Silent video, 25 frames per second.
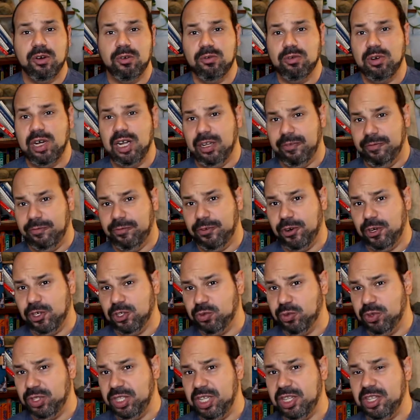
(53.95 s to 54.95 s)
well,
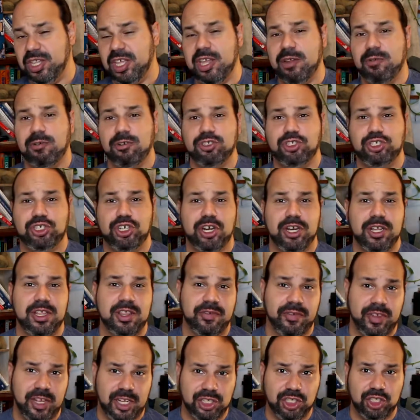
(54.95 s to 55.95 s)
first we did the hero's journey,
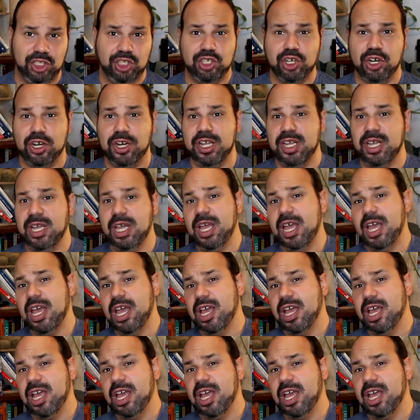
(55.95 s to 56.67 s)
the villain's journey,